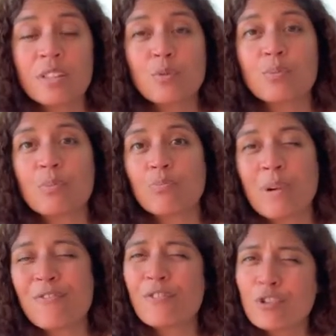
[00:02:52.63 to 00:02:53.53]
It was
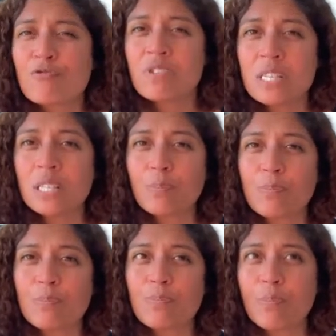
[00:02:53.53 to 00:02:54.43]
my first real,
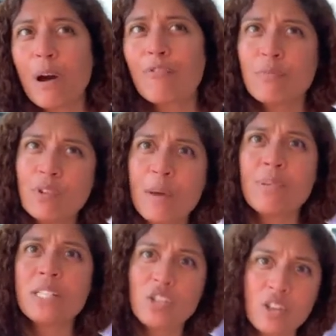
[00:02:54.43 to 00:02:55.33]
apart from I've
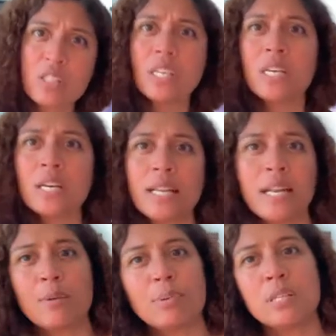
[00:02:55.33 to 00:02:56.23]
been to Notting Hill and
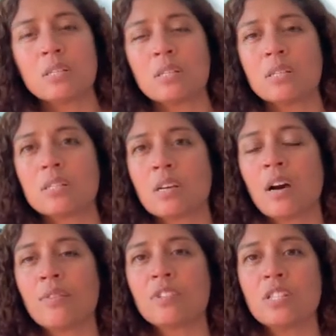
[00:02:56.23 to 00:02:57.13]
I've been to
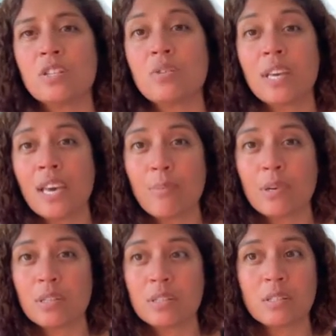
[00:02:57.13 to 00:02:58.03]
carnivals in the UK,
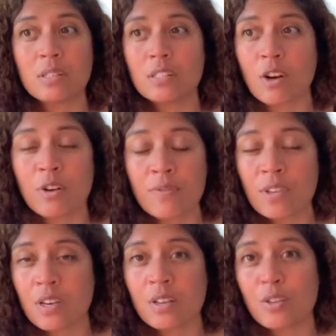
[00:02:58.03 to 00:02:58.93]
but Song of
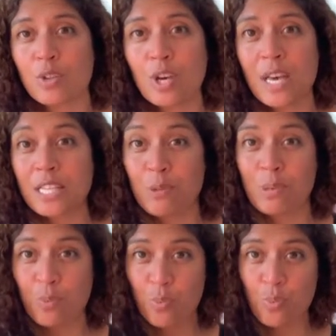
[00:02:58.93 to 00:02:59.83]
the Earth, to
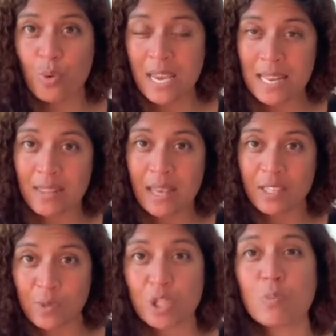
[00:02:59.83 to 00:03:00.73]
be in,
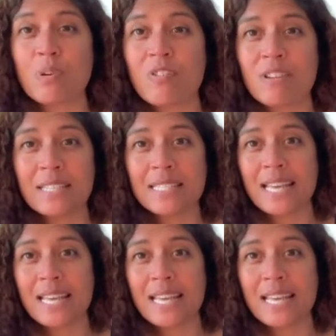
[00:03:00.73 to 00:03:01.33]
to experience